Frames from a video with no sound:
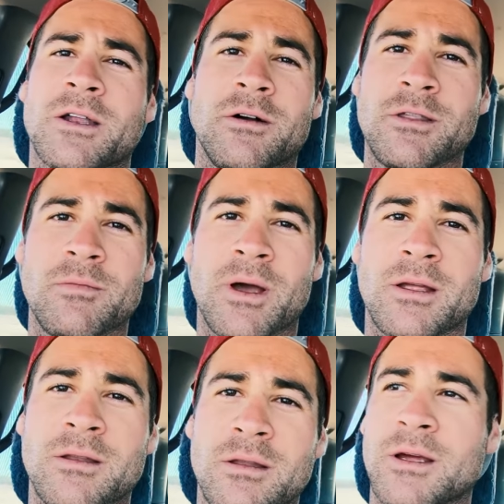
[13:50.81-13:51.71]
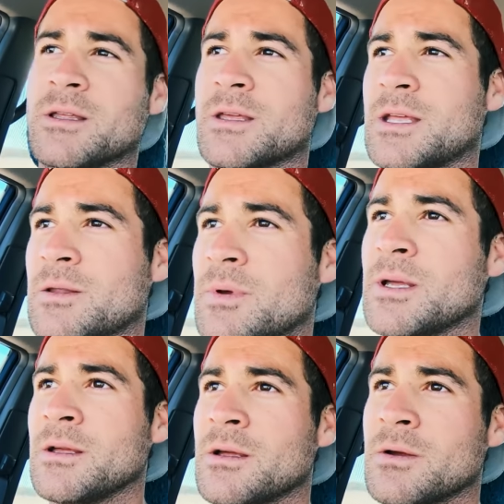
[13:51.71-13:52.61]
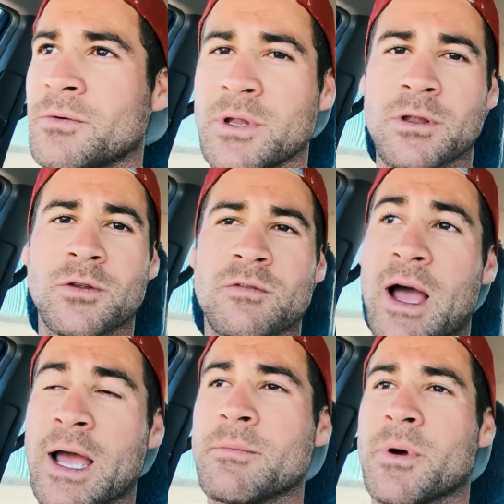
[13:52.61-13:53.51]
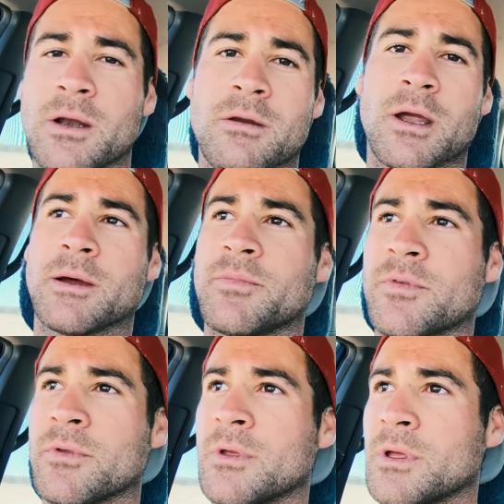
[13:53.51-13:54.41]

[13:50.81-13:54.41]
on you, mate. Are you kidding me? What are you gonna do with eight mud crabs?